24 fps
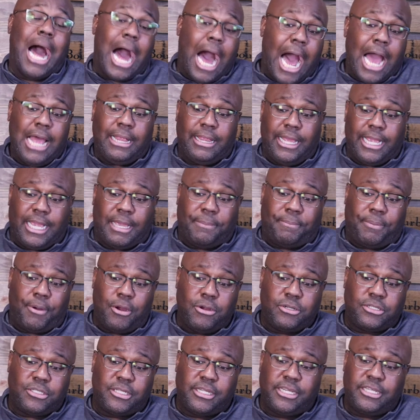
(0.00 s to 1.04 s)
I like it
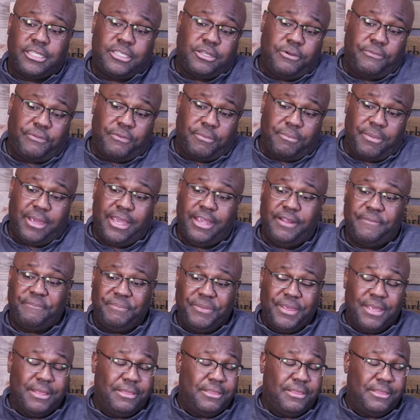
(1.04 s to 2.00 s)
personally. So for me,